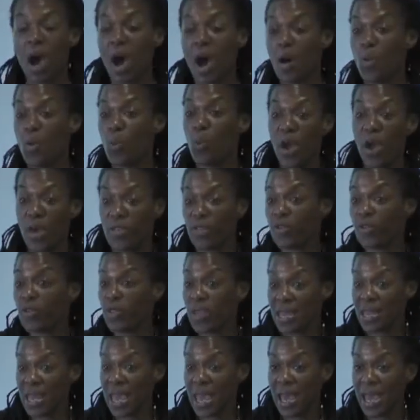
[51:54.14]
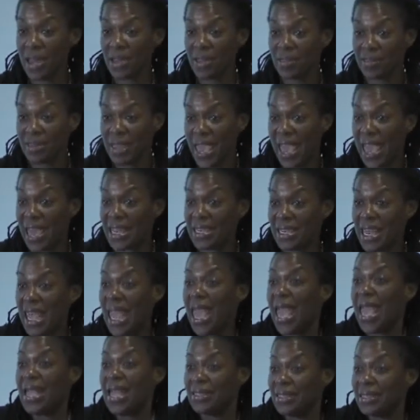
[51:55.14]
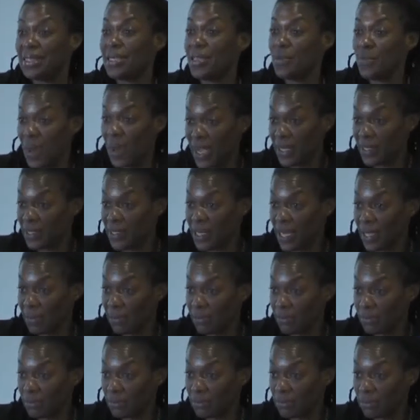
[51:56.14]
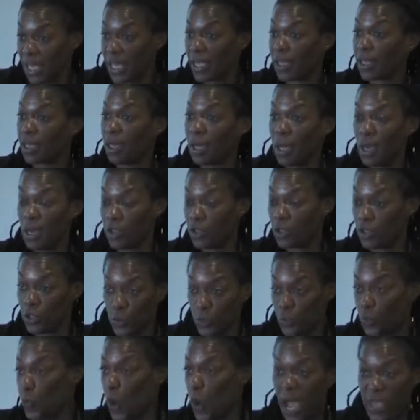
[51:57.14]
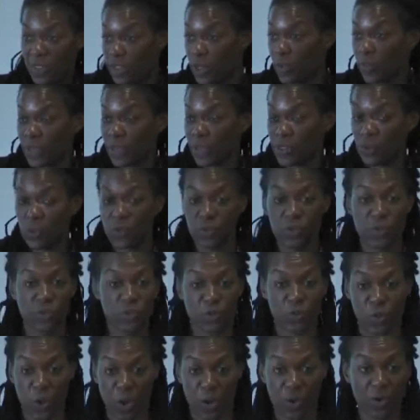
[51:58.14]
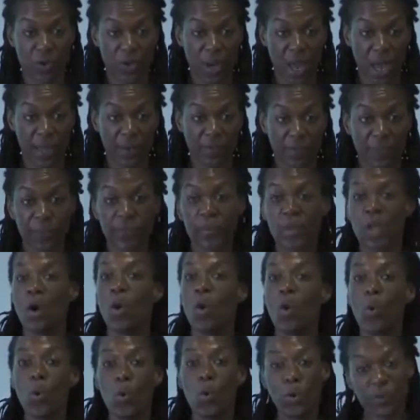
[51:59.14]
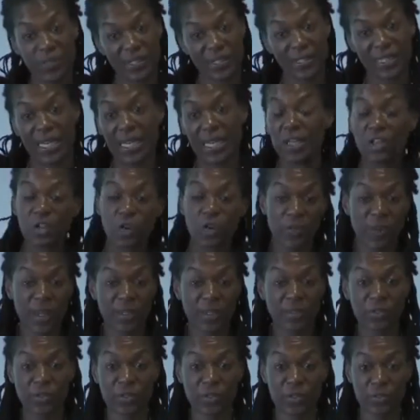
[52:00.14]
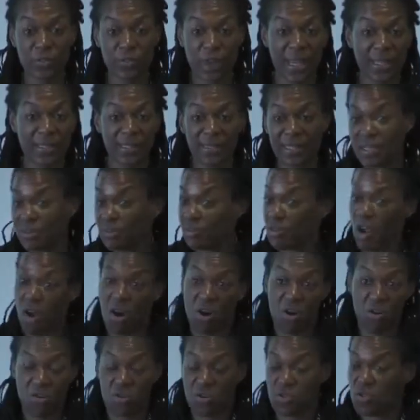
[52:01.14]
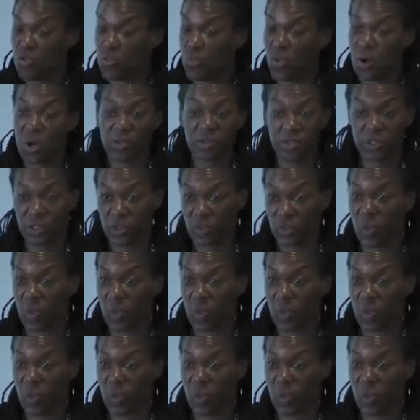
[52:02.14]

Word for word: um, whether or not they had an entity mindset, like you, I think my students are smart or not, or this incremental mindset, the harder you work, the